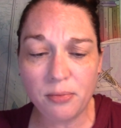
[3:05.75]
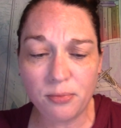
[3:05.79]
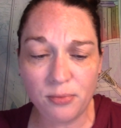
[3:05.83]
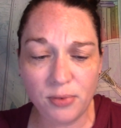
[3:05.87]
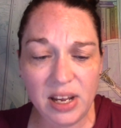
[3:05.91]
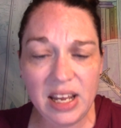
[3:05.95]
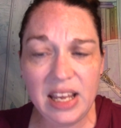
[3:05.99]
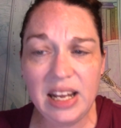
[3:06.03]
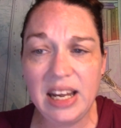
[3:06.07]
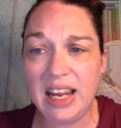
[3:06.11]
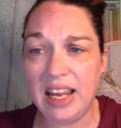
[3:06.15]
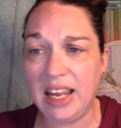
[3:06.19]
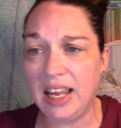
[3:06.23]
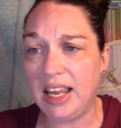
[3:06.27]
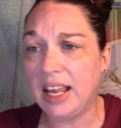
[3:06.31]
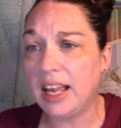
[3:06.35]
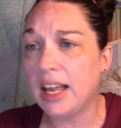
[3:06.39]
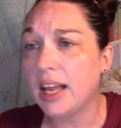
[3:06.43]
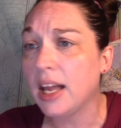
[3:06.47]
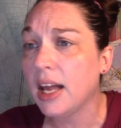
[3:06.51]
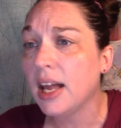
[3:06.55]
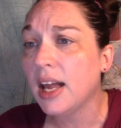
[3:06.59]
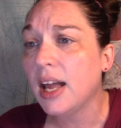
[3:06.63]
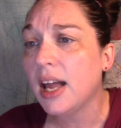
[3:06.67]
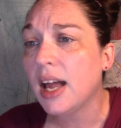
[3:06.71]
reading,
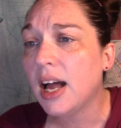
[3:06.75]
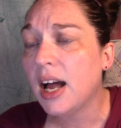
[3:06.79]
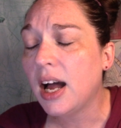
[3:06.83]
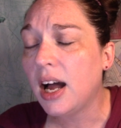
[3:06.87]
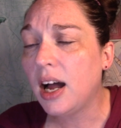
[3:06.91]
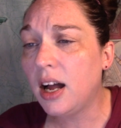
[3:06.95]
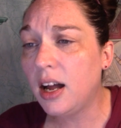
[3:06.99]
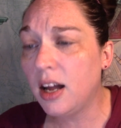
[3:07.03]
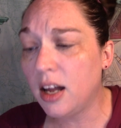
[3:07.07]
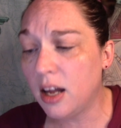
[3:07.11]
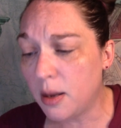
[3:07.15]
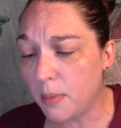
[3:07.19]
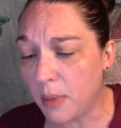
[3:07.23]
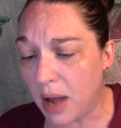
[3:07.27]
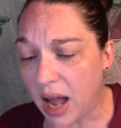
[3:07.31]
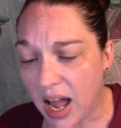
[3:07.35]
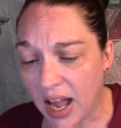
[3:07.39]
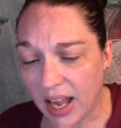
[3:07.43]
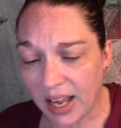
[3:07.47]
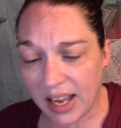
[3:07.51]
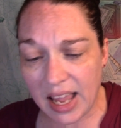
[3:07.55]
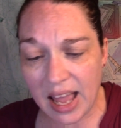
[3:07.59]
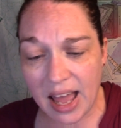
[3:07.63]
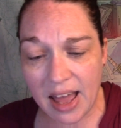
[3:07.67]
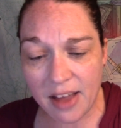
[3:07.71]

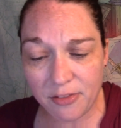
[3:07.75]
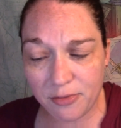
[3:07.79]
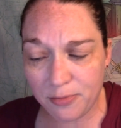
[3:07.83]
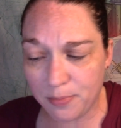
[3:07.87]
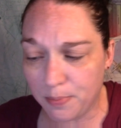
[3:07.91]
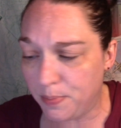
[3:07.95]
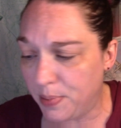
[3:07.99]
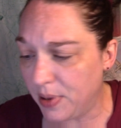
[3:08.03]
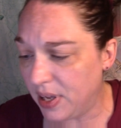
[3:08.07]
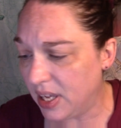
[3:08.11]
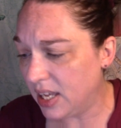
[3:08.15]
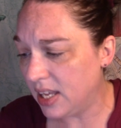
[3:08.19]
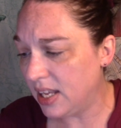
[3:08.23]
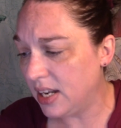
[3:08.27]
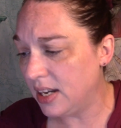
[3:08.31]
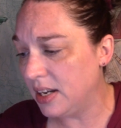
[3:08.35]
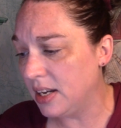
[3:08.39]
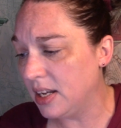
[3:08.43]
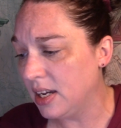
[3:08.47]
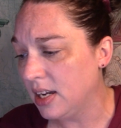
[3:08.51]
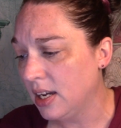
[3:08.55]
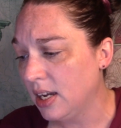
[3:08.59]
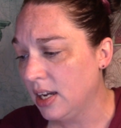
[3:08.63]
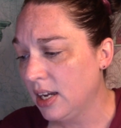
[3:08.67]
I have been